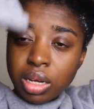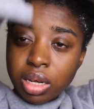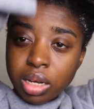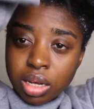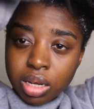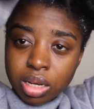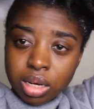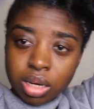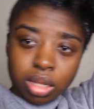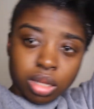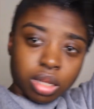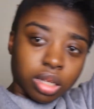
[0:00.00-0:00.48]

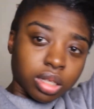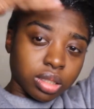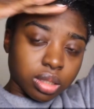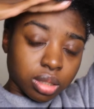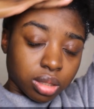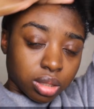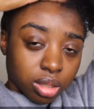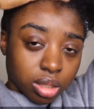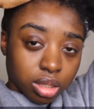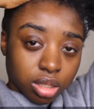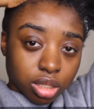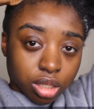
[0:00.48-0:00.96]
And I like
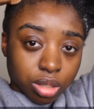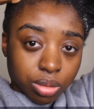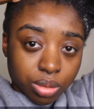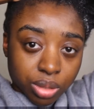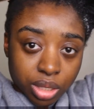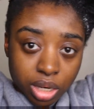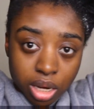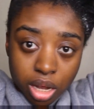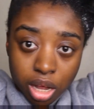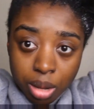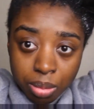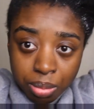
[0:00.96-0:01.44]
to do
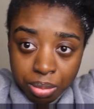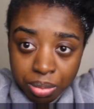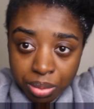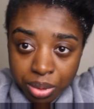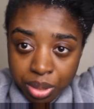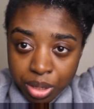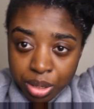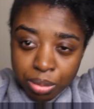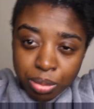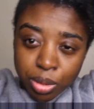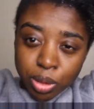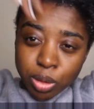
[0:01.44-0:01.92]
an
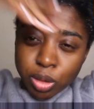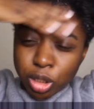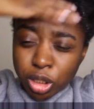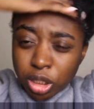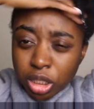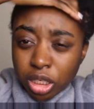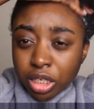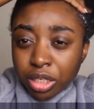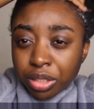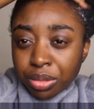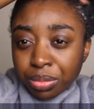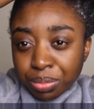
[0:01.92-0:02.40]
upward
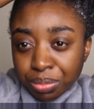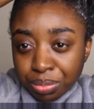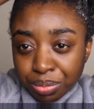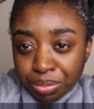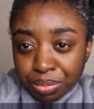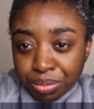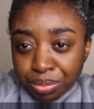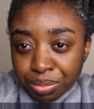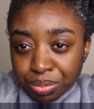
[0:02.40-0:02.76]
motion.